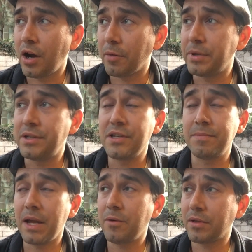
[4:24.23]
are
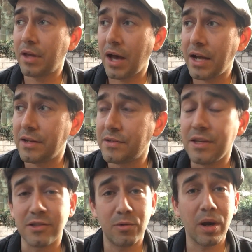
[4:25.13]
participating with God to
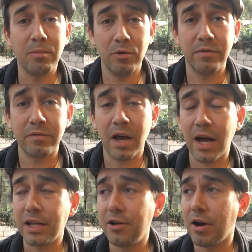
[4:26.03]
see this great move of
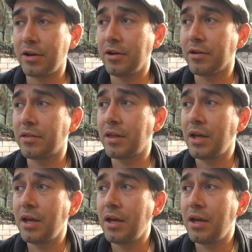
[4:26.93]
God here on earth,